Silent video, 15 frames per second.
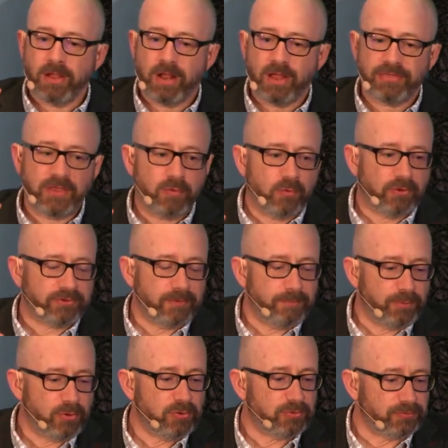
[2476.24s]
I think what's
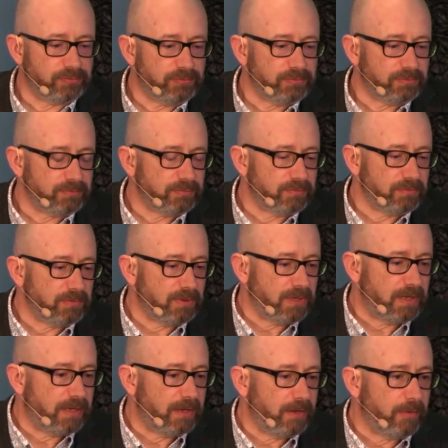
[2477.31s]
important,
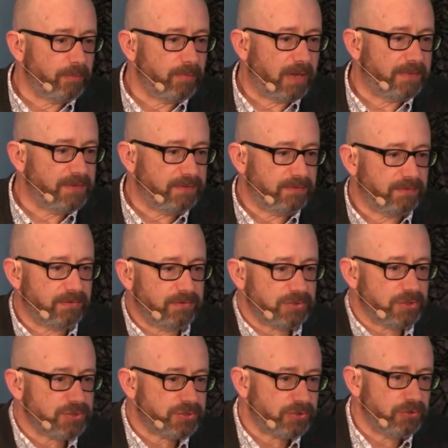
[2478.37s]
um, and this isn't
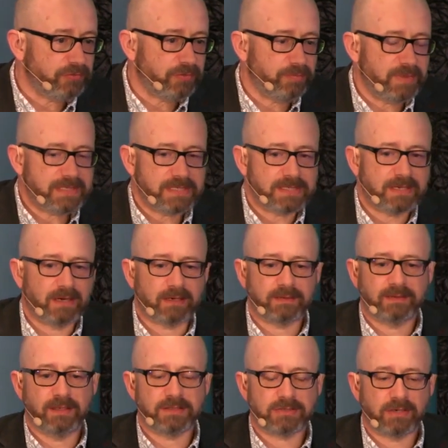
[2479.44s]
just true for business
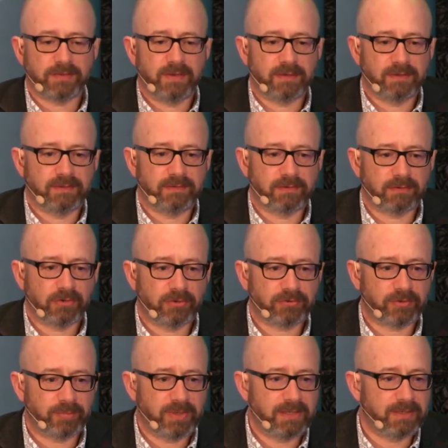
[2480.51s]
architecture, I think this is
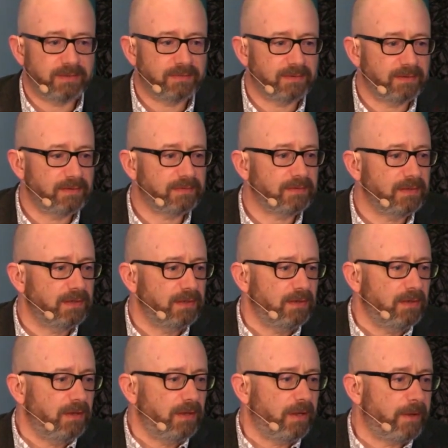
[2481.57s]
across the piece, is
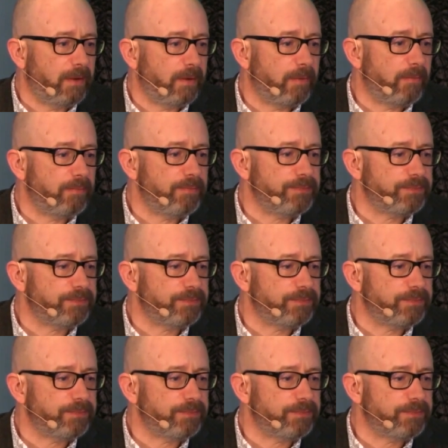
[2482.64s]
um,